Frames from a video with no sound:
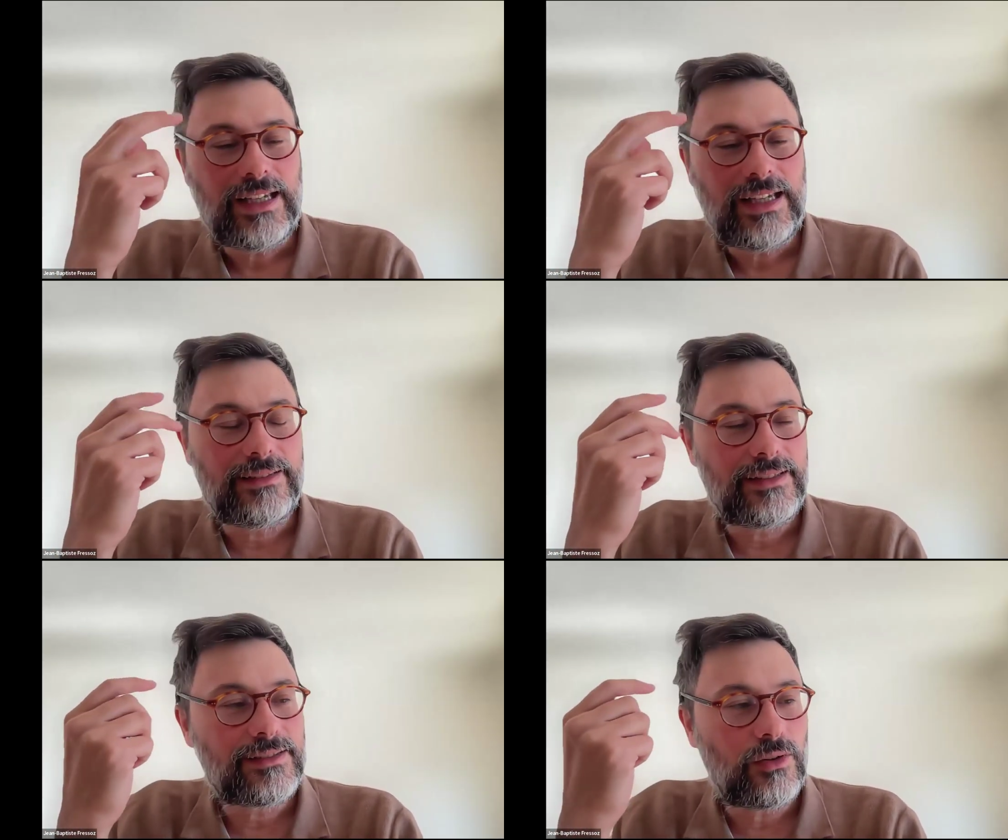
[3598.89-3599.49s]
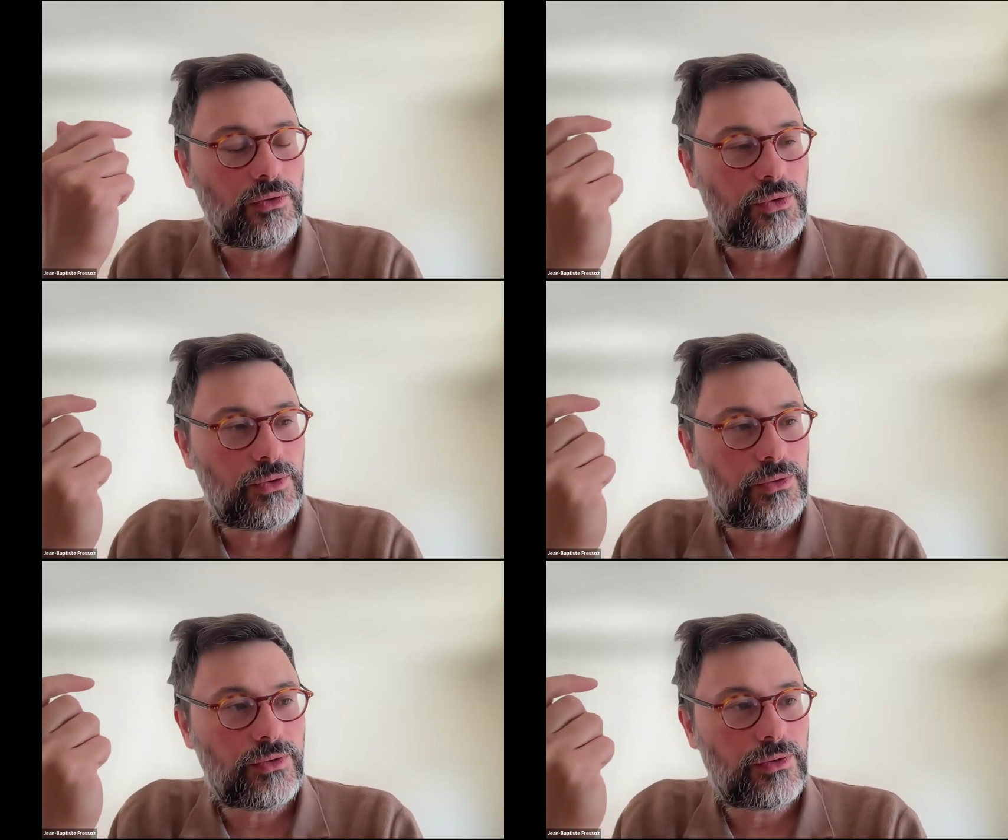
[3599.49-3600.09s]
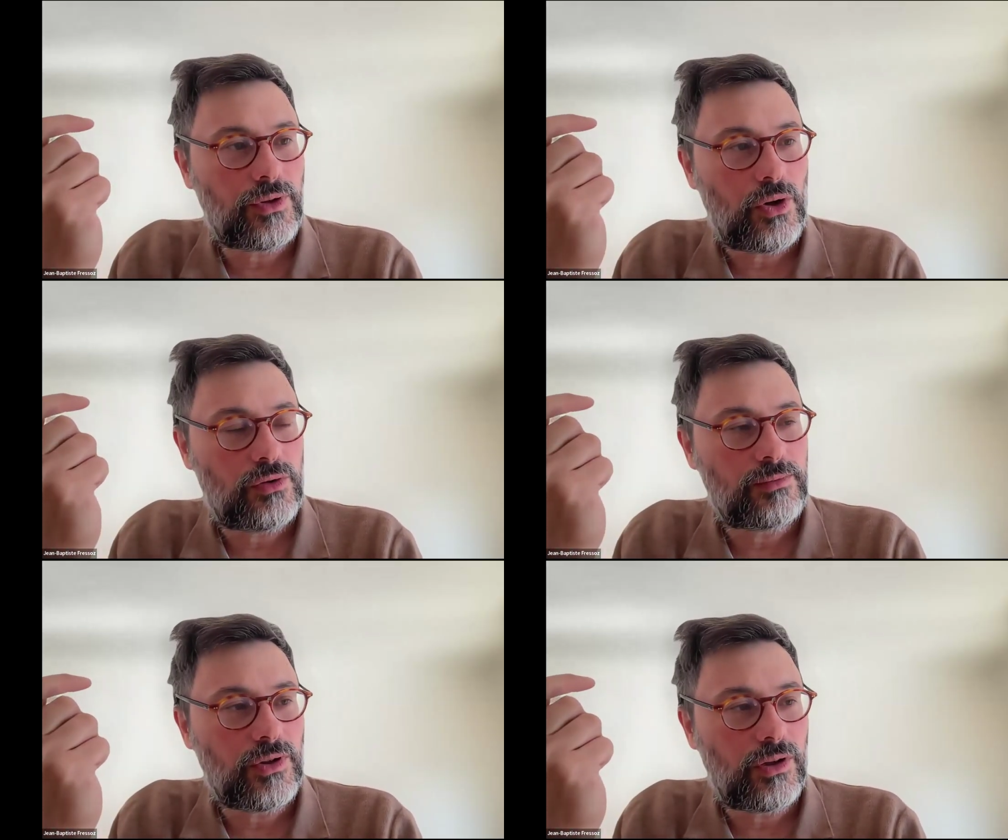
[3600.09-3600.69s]
And it's also the
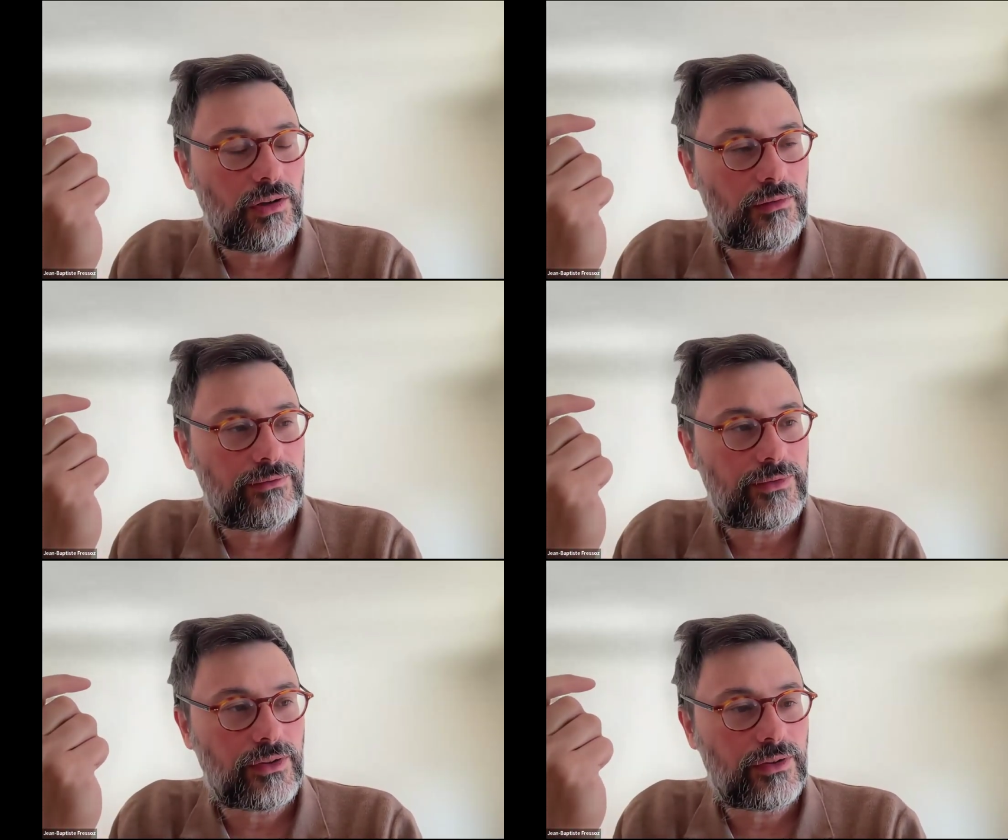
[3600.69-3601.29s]
home of